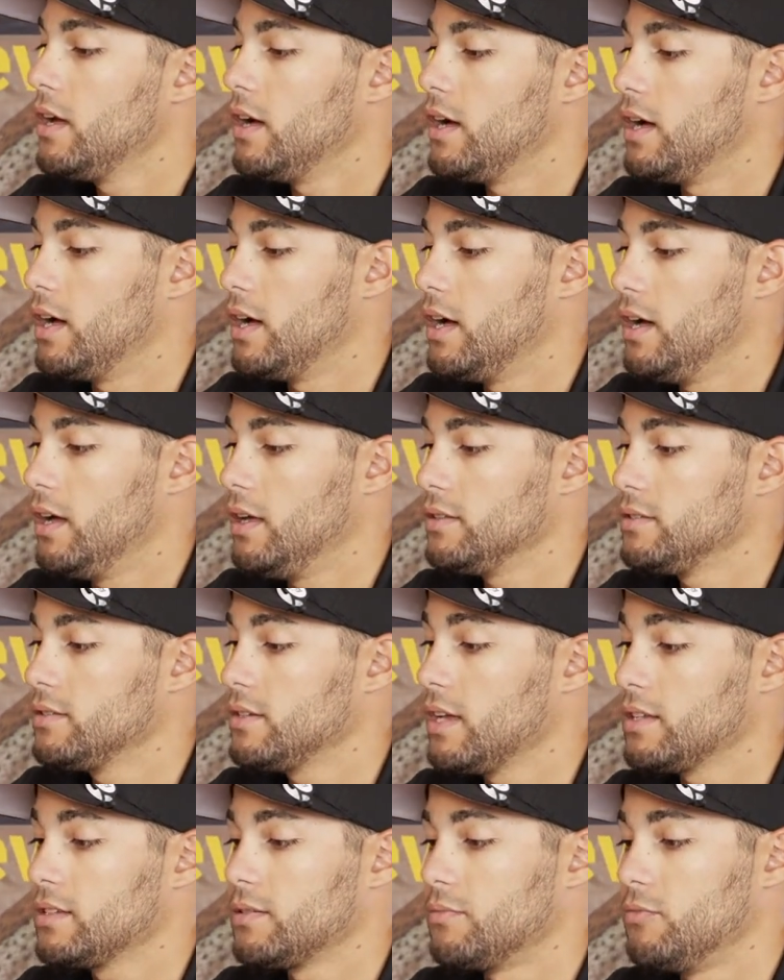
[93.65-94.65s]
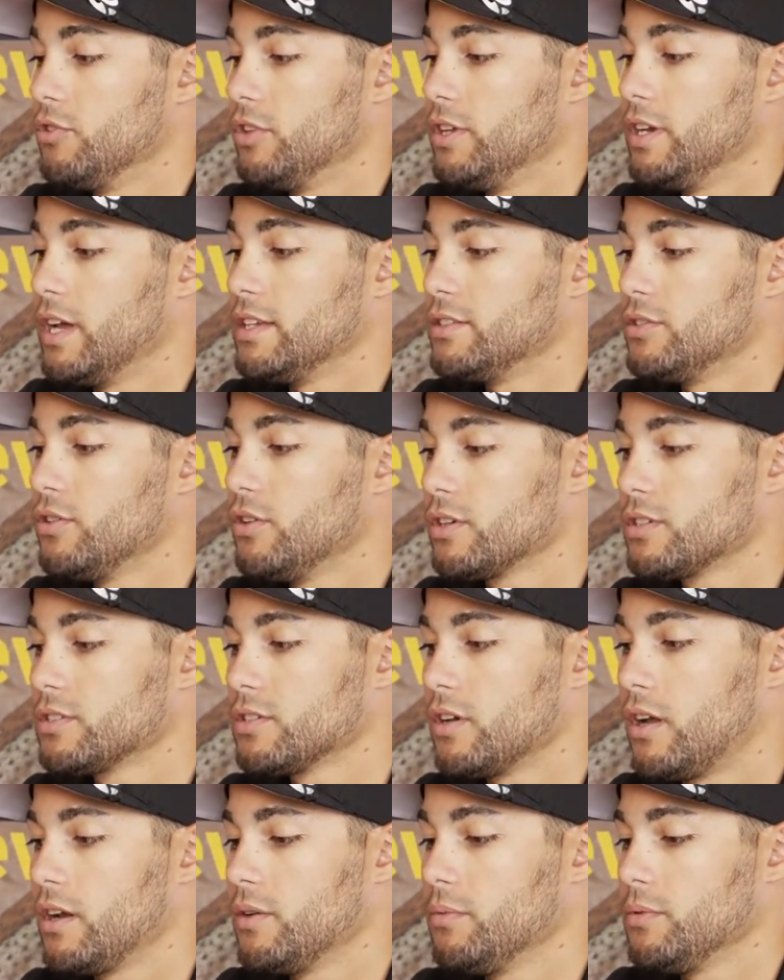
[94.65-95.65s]
Uh, it's got some really nice
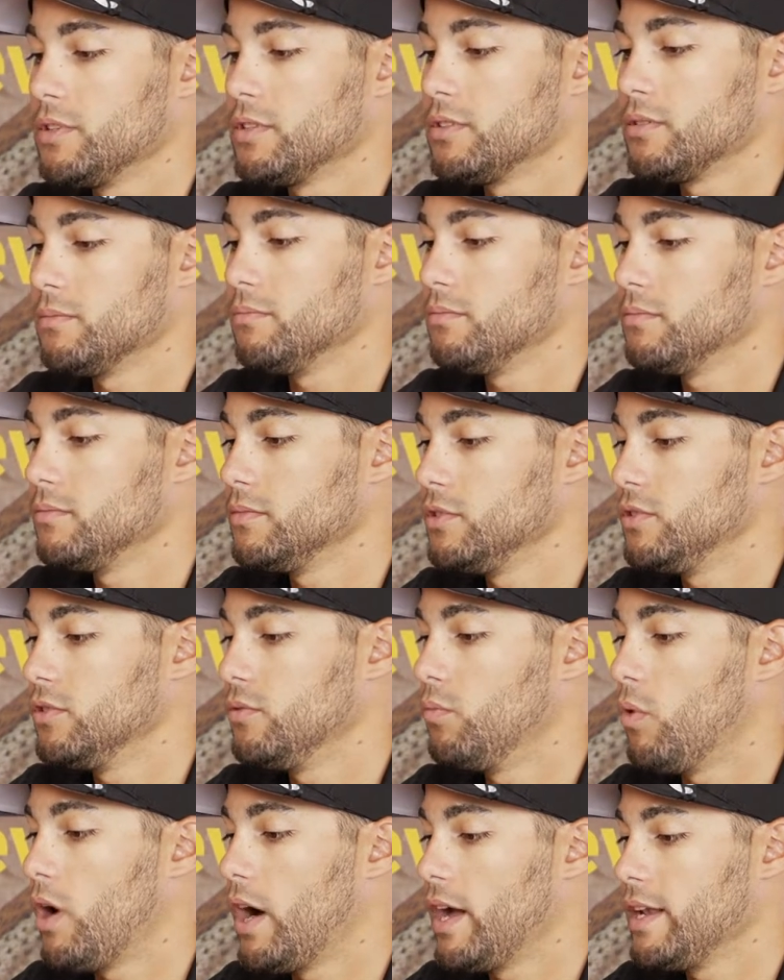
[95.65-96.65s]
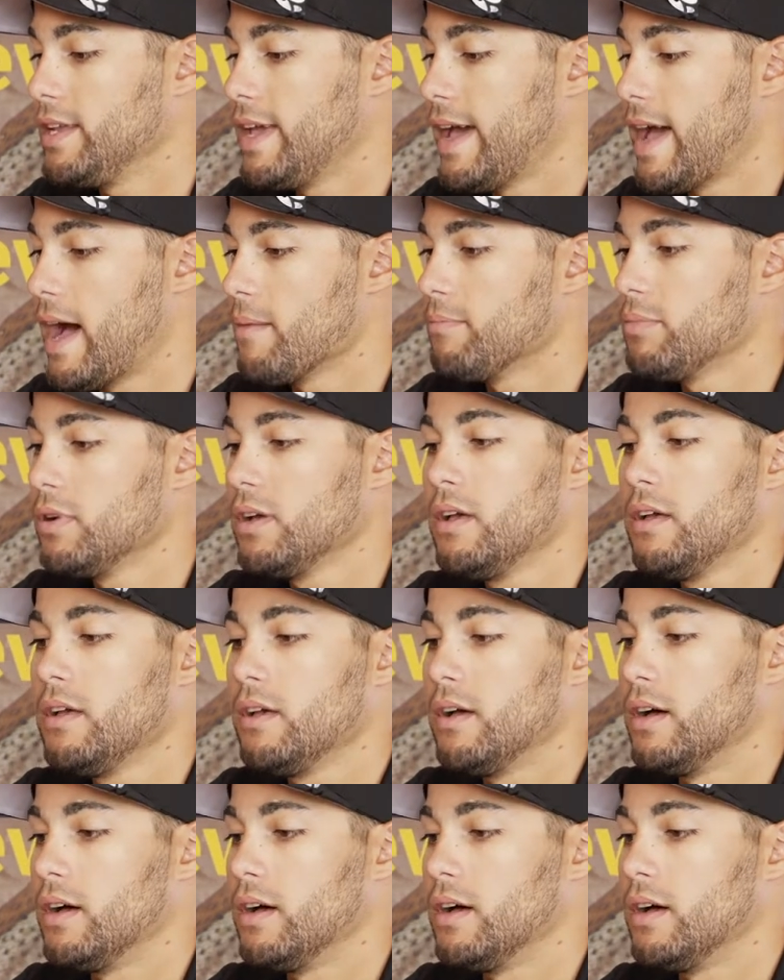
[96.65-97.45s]
hooks on it with some good wide gap.